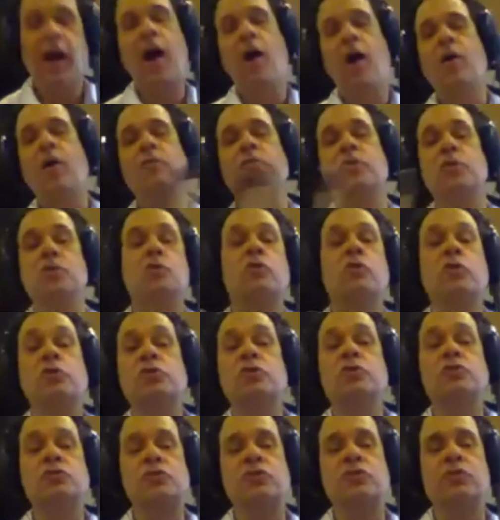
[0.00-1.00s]
you could
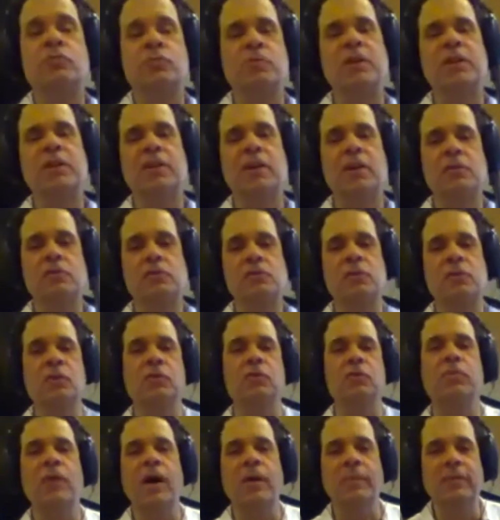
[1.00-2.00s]
use 3 there too.
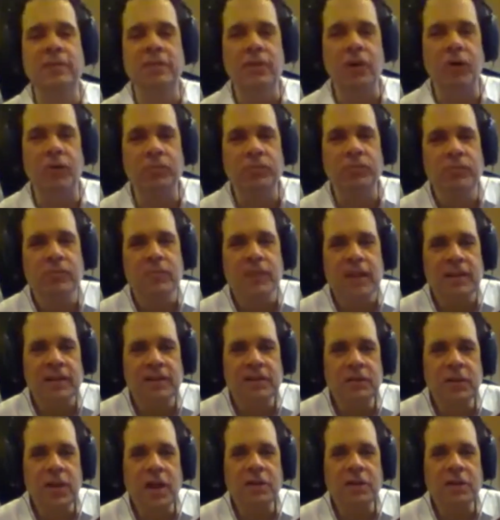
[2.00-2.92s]
I mean, don't get